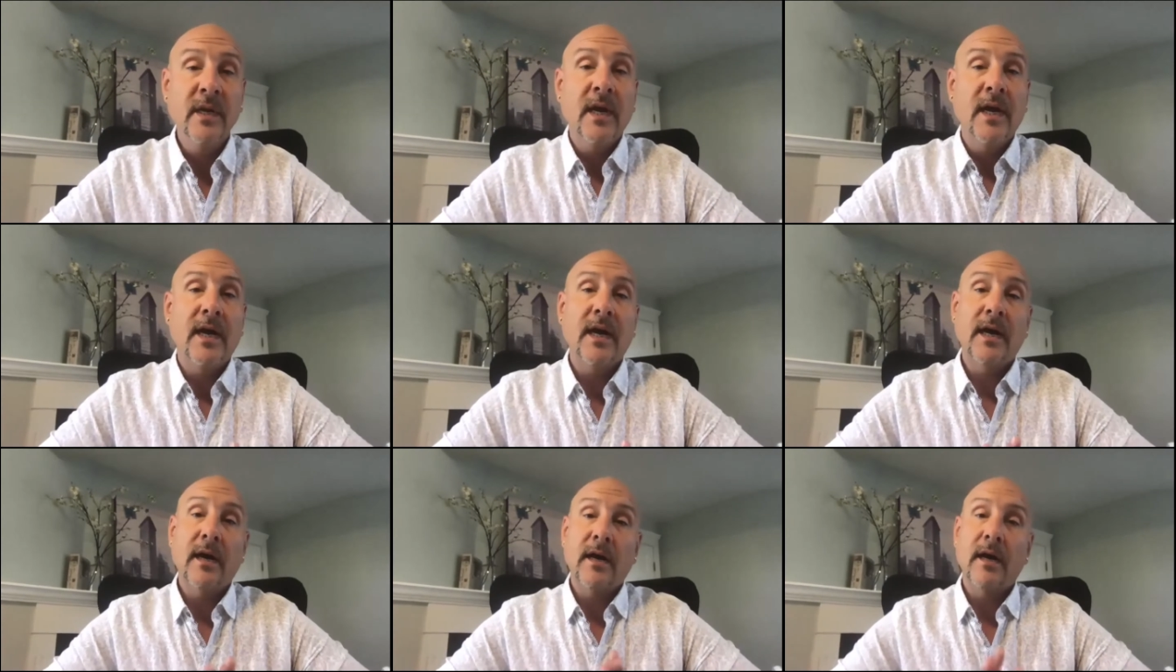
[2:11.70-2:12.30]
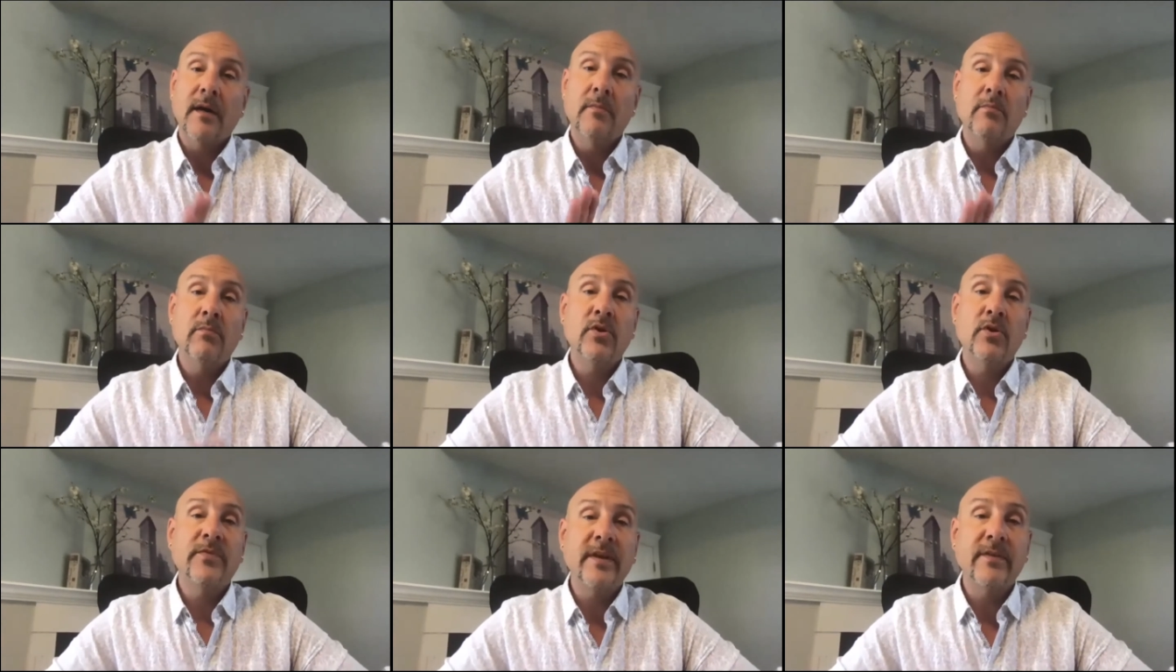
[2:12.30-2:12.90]
uh,
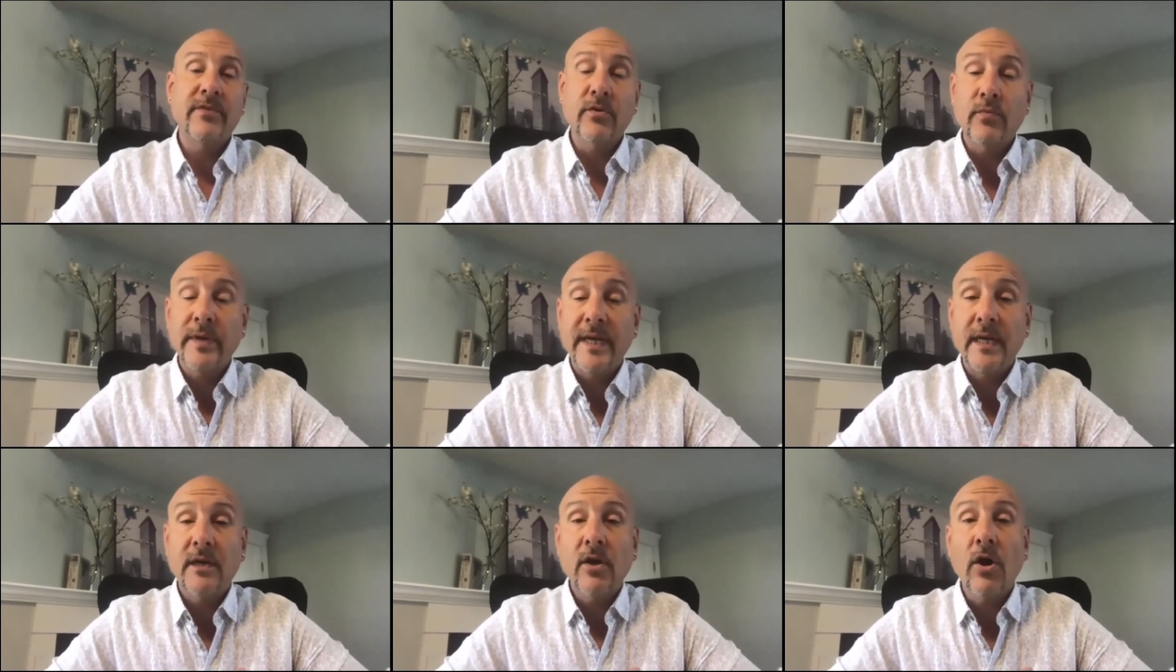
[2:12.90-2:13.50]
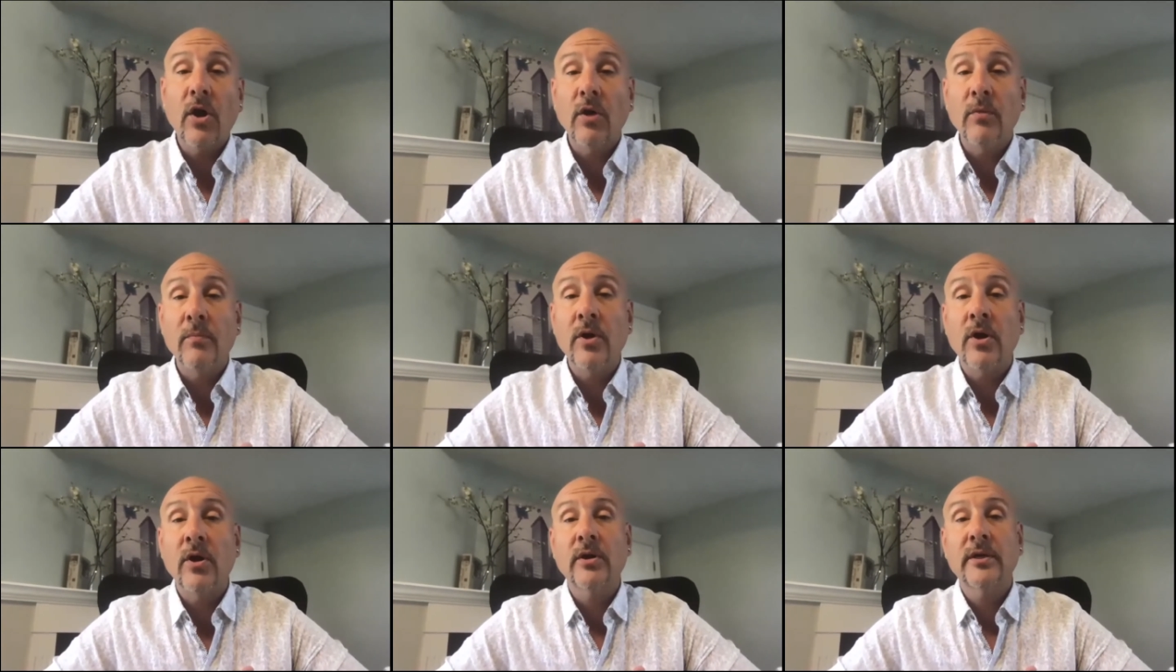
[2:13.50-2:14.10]
movie of the week,
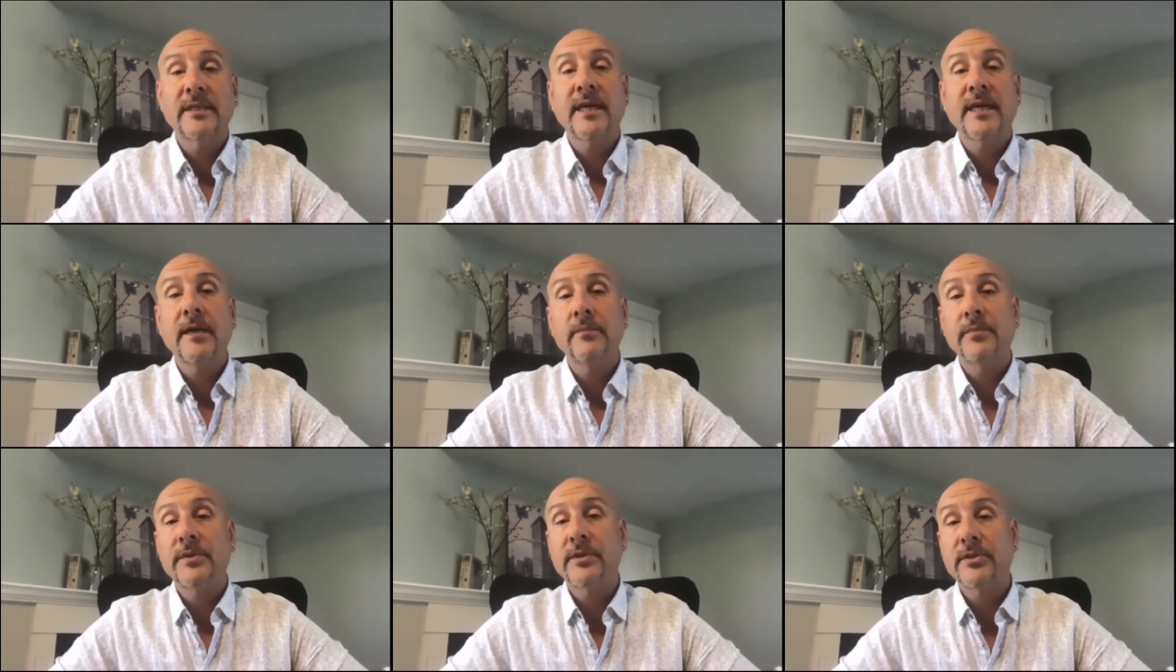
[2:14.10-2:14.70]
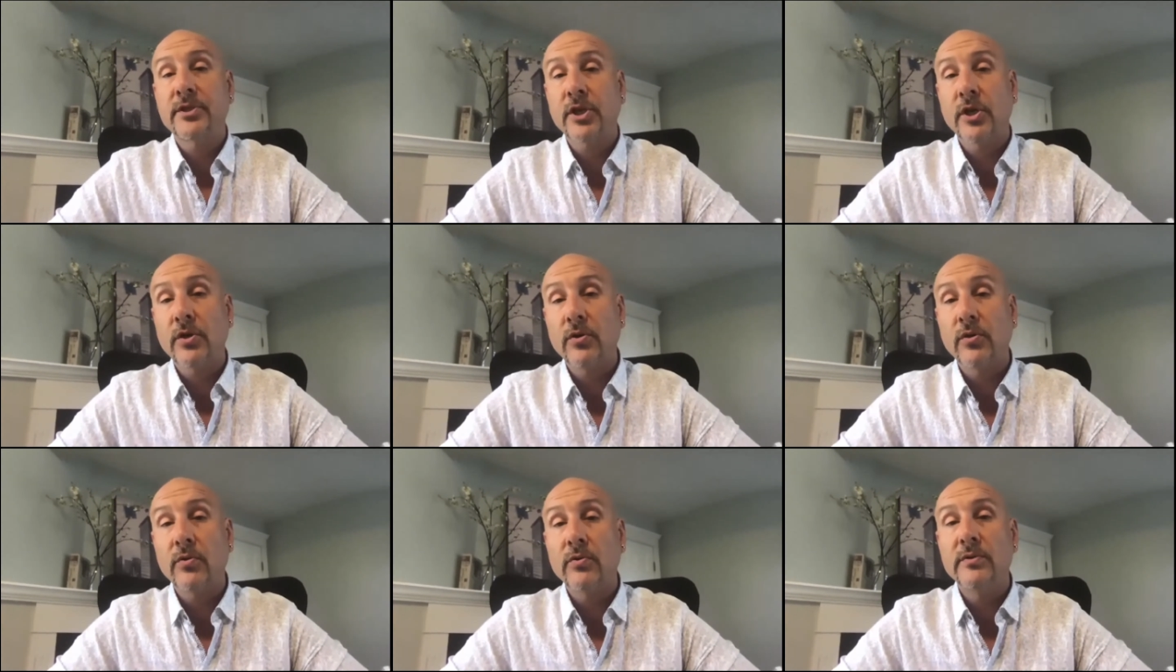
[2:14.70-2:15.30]
Hallmark type
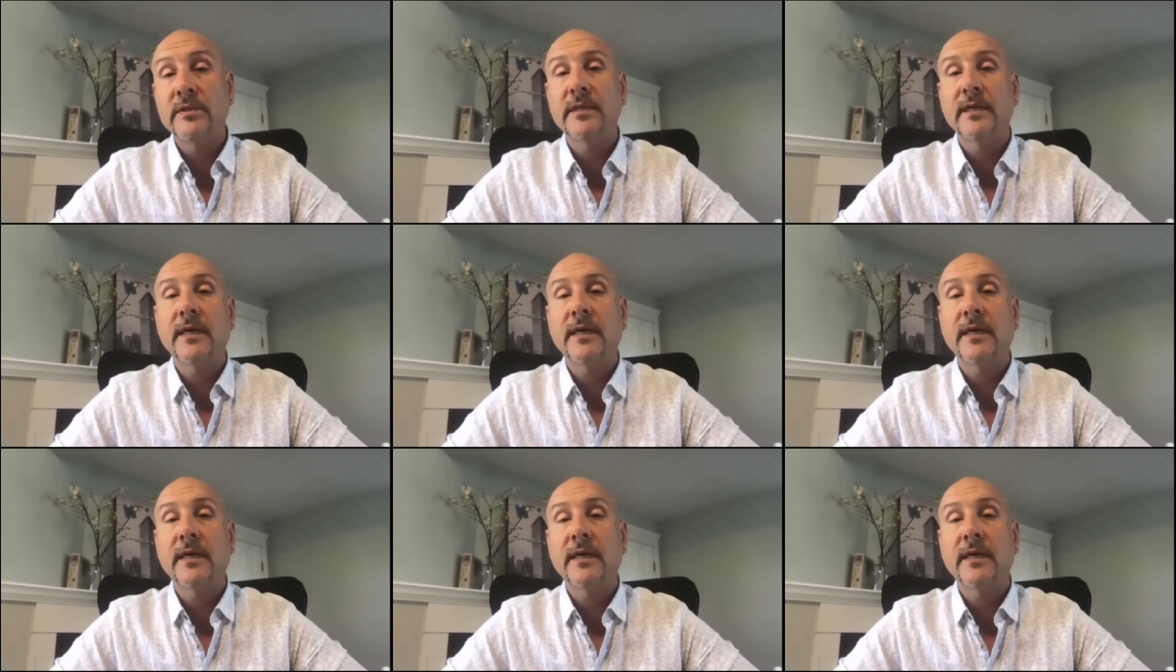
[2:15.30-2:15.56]
shows.